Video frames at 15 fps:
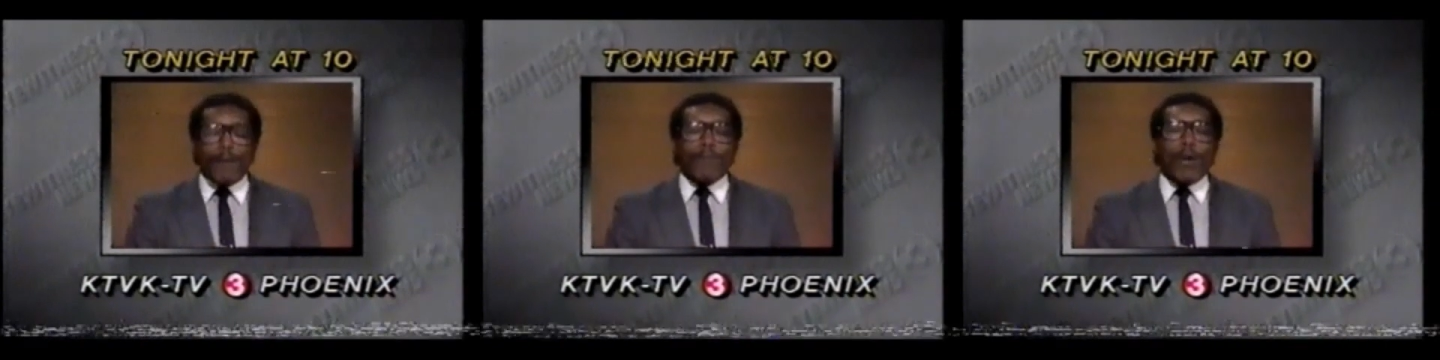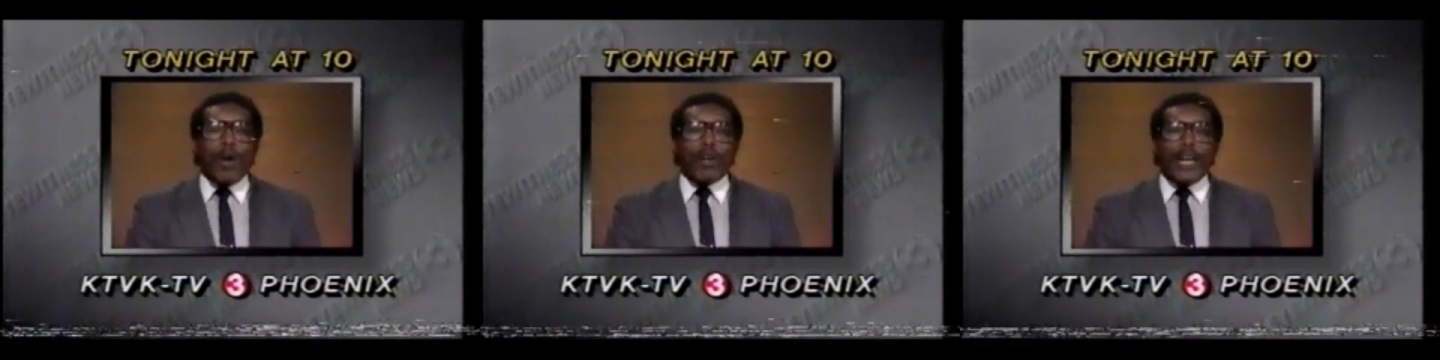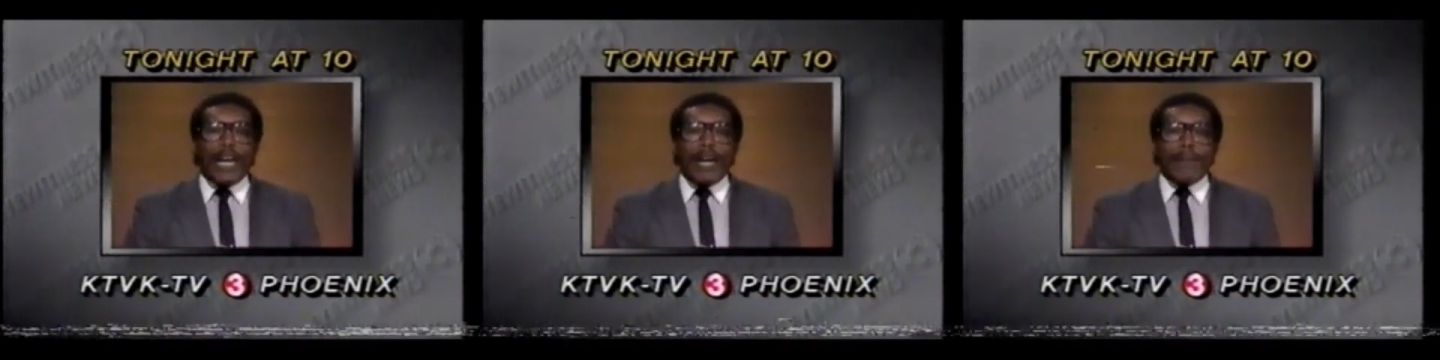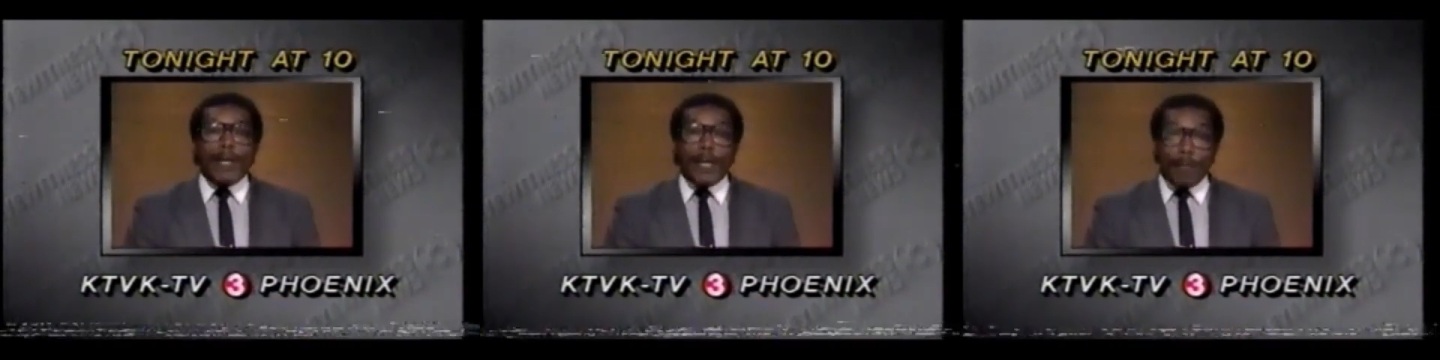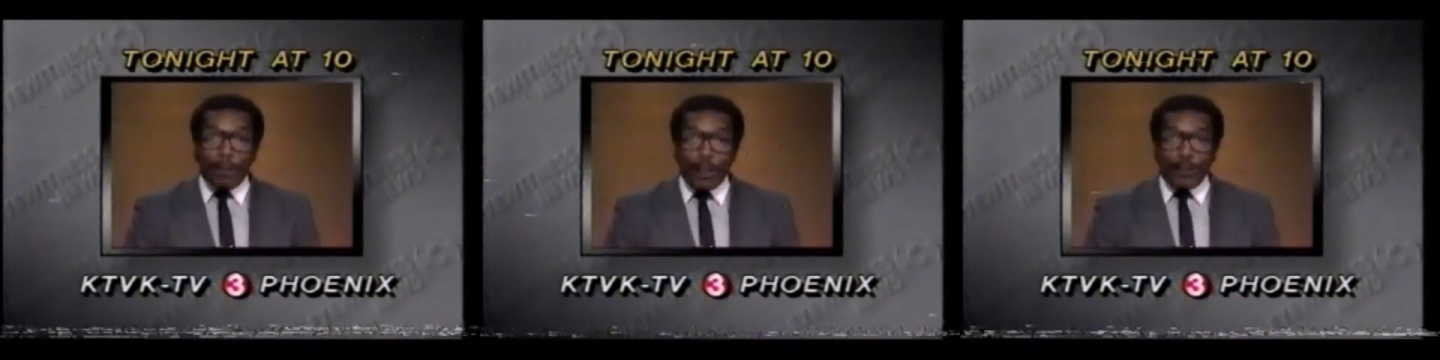football game
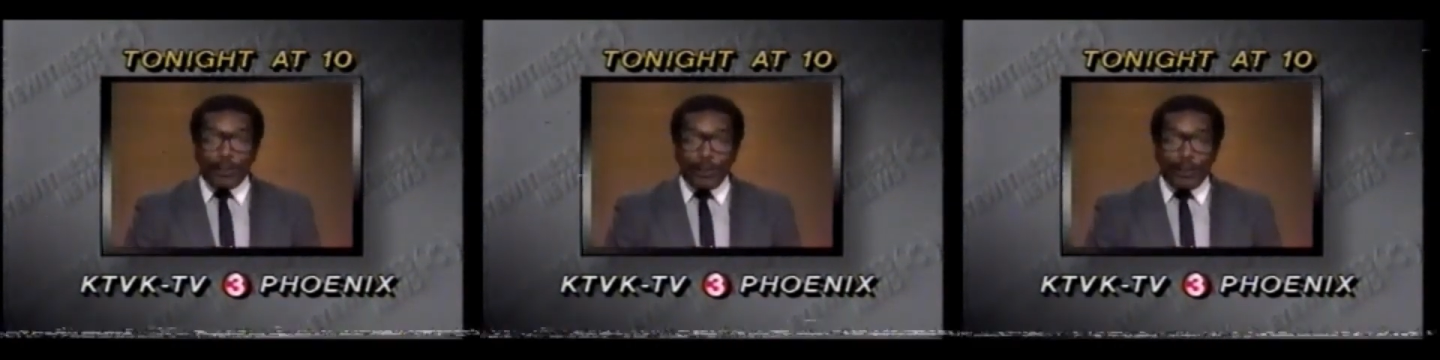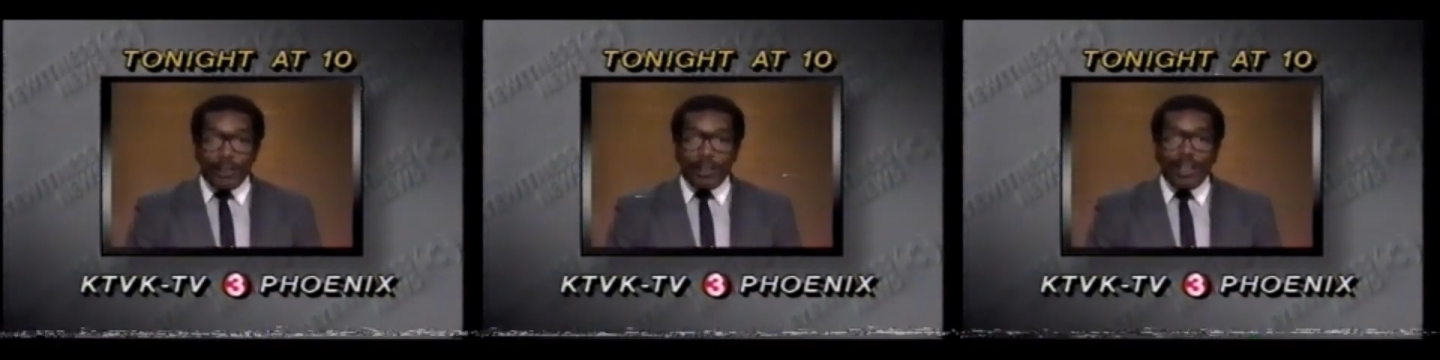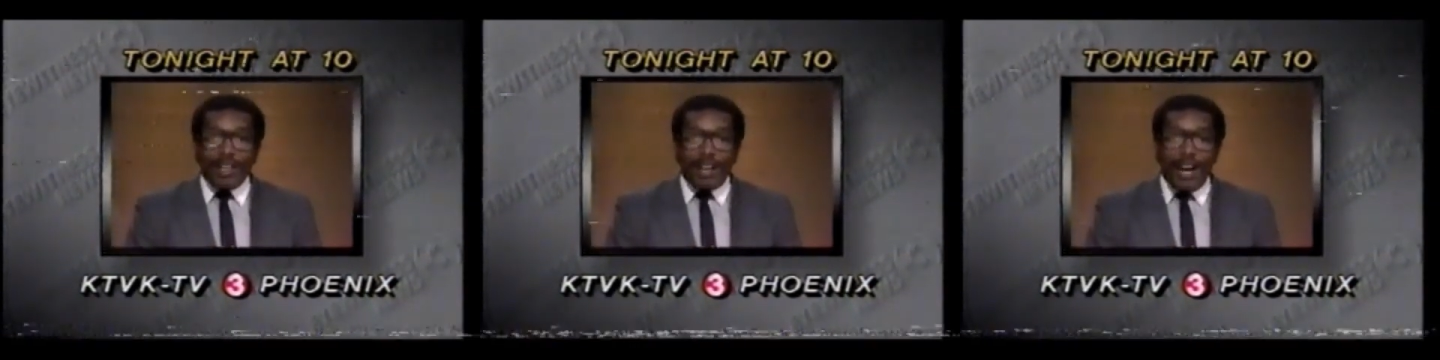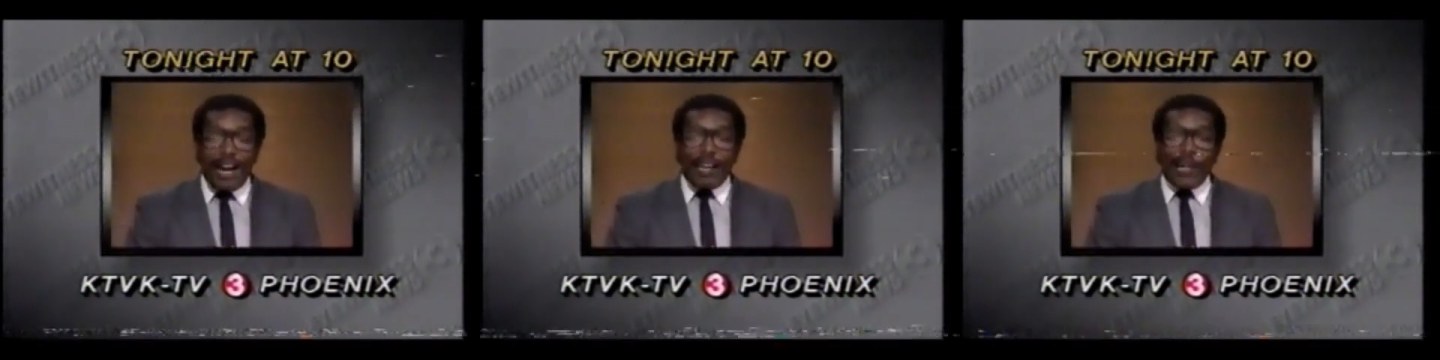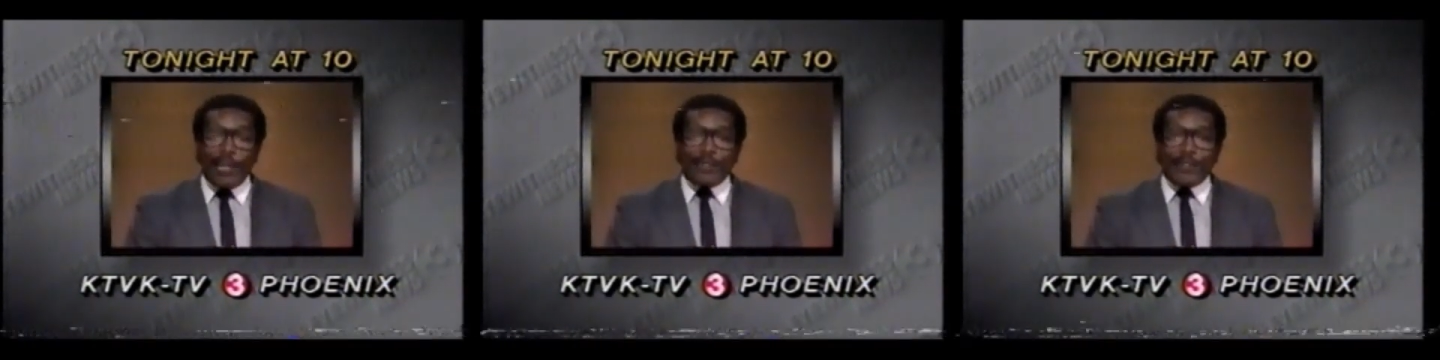in a blizzard.
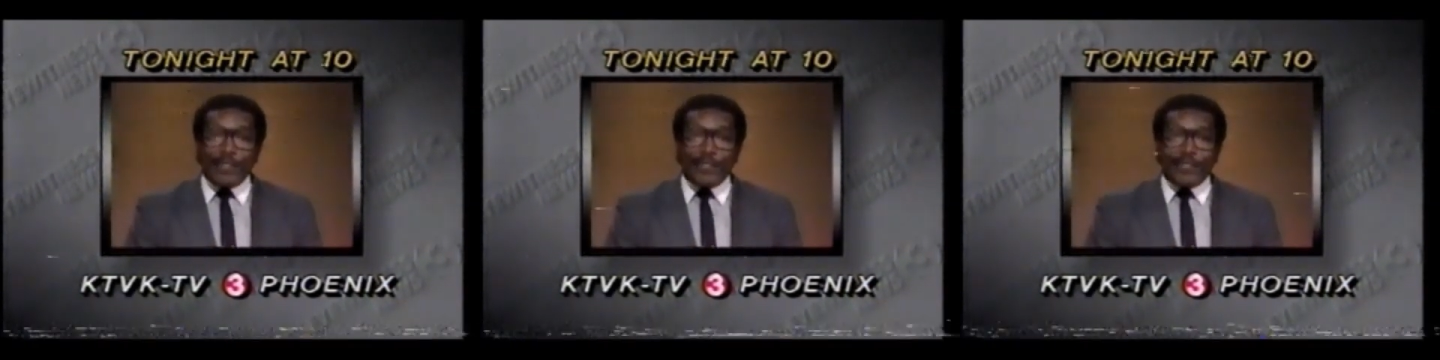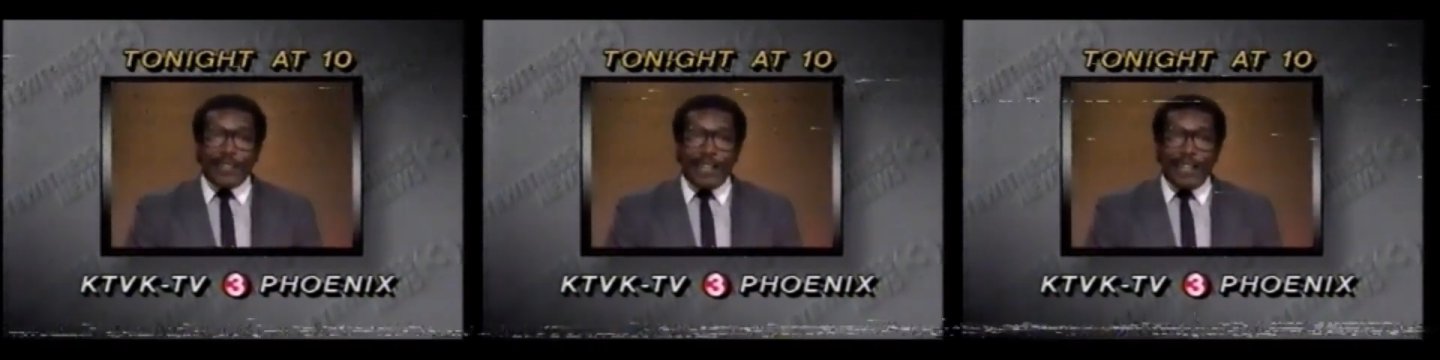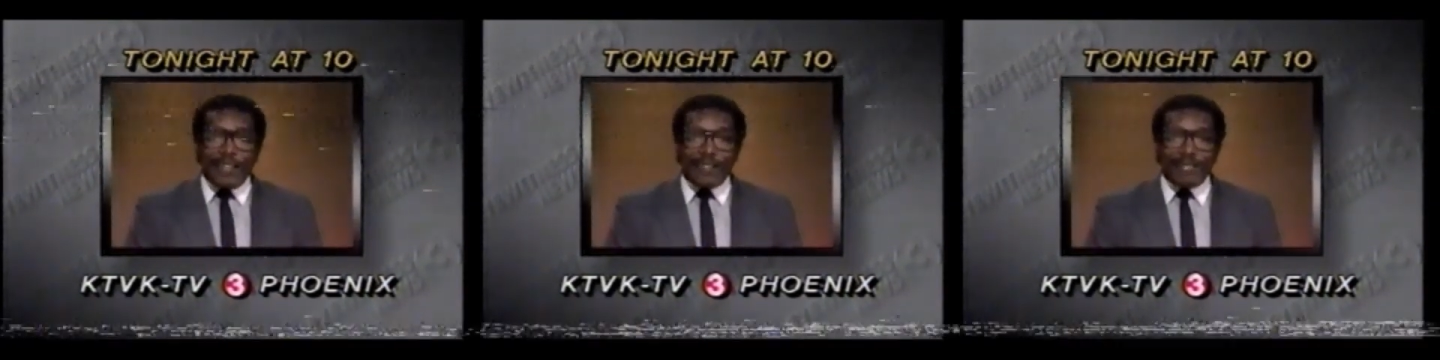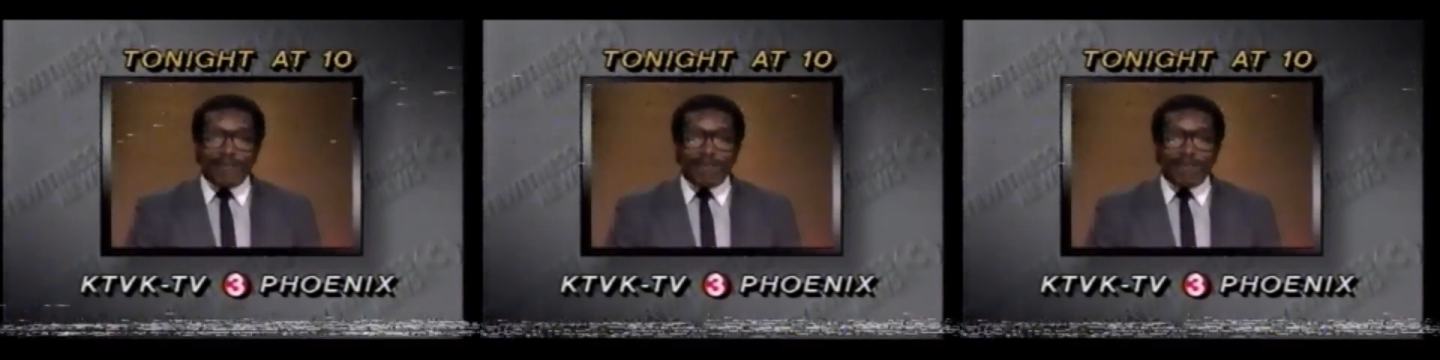Highlights at 10.